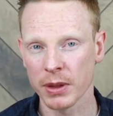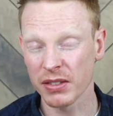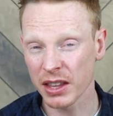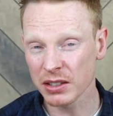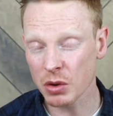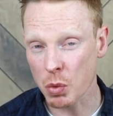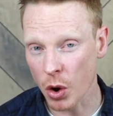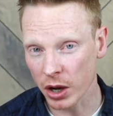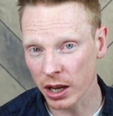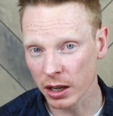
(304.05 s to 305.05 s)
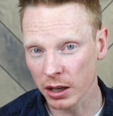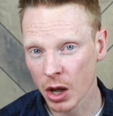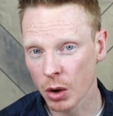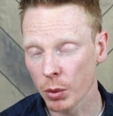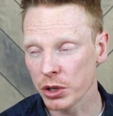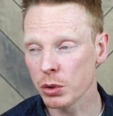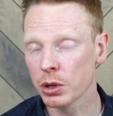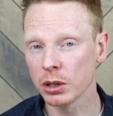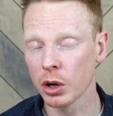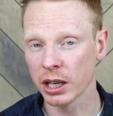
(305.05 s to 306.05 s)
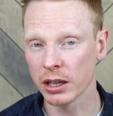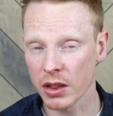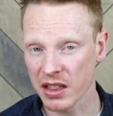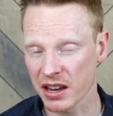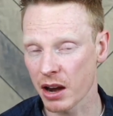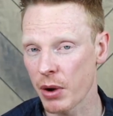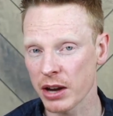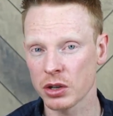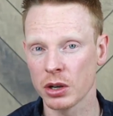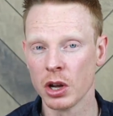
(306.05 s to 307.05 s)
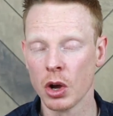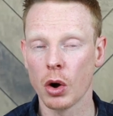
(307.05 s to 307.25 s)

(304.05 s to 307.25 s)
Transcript: If things are working, when you can look in another direction,